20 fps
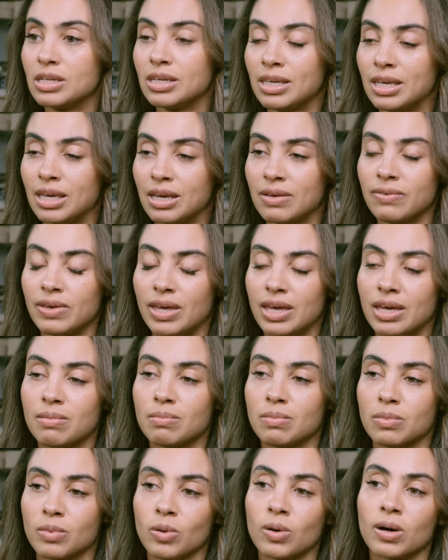to give
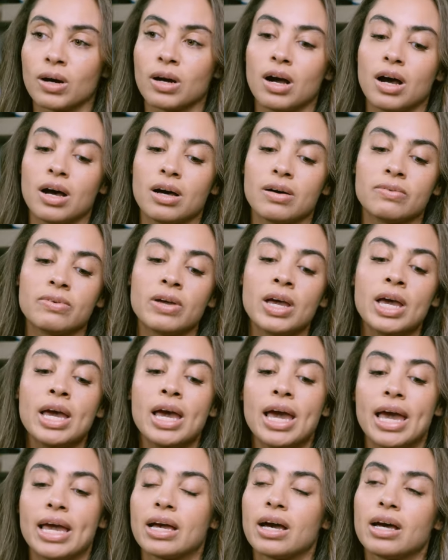it more of
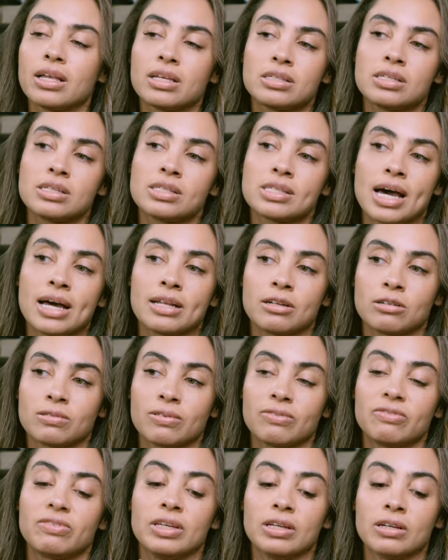a kind of
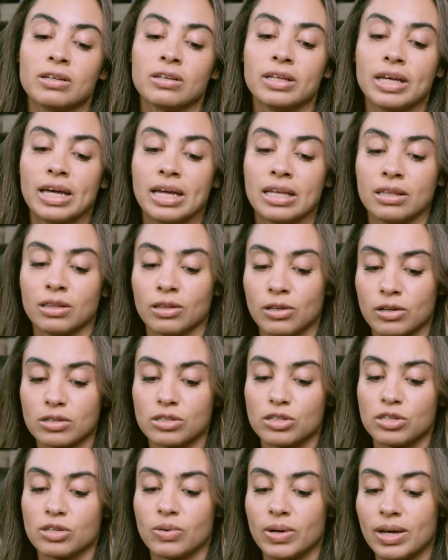designer feel and
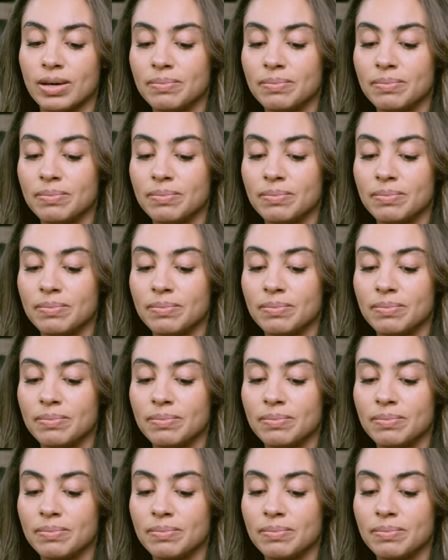look to